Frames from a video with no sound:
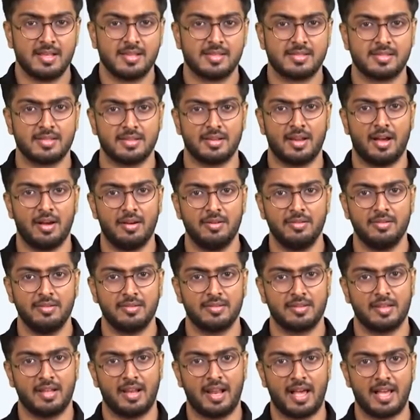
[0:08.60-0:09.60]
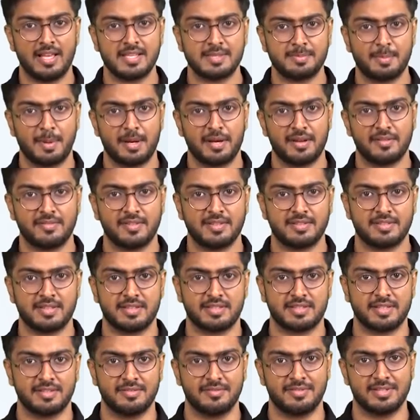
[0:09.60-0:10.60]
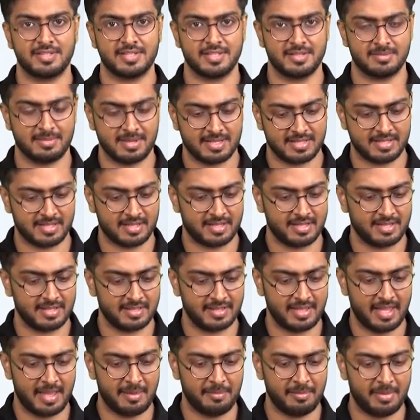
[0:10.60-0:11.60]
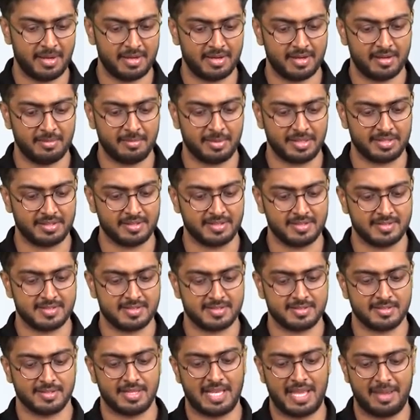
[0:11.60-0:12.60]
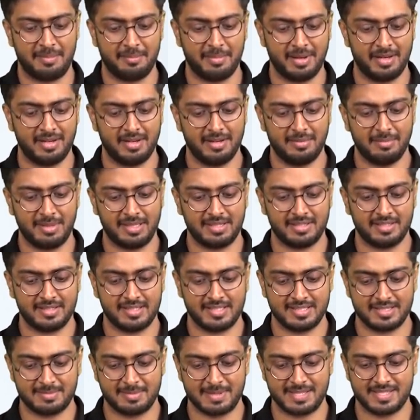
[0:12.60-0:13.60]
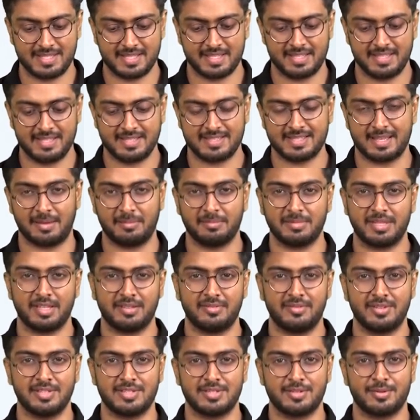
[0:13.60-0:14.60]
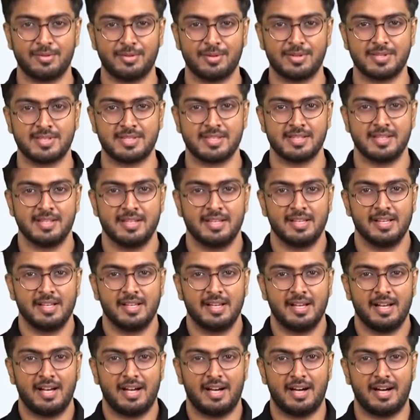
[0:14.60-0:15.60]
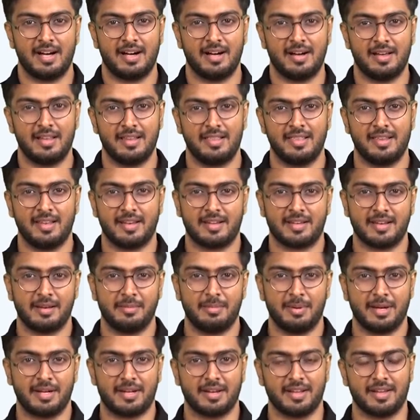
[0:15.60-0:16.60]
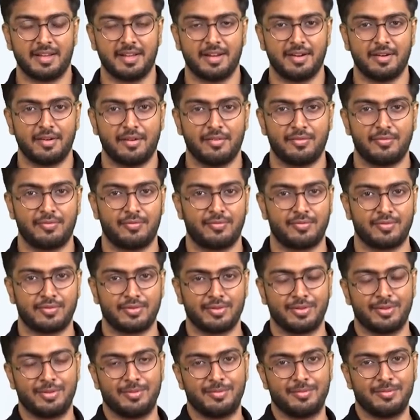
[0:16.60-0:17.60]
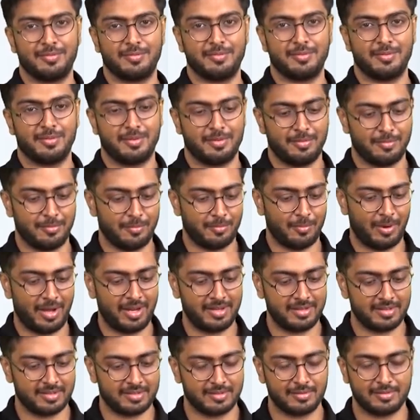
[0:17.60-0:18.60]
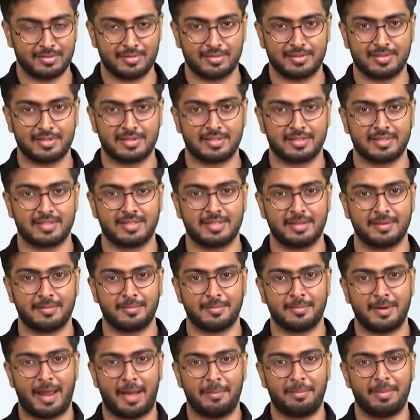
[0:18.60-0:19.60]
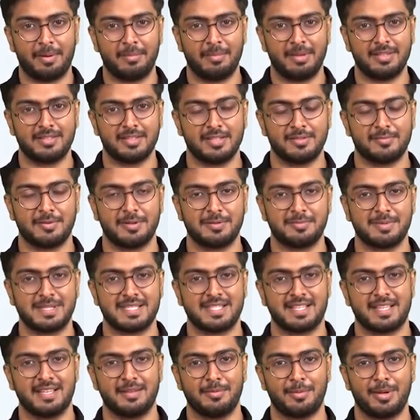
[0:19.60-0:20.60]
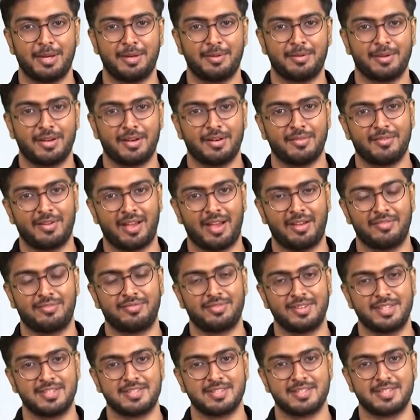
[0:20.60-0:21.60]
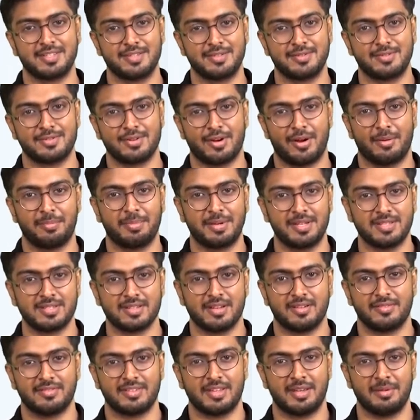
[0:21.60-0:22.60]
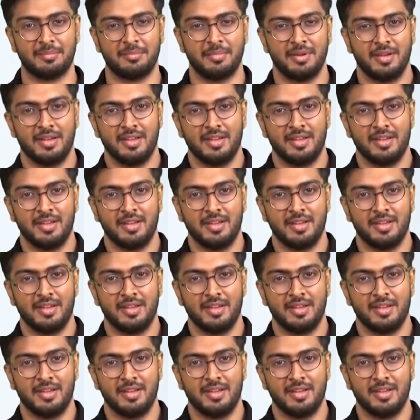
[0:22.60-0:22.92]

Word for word: So now the last part of the session which is basically the embedded methods. So embedded method is basically something which goes a uh, little bit ahead of so one the wrapper method was basically where you kind of have features you drop each of them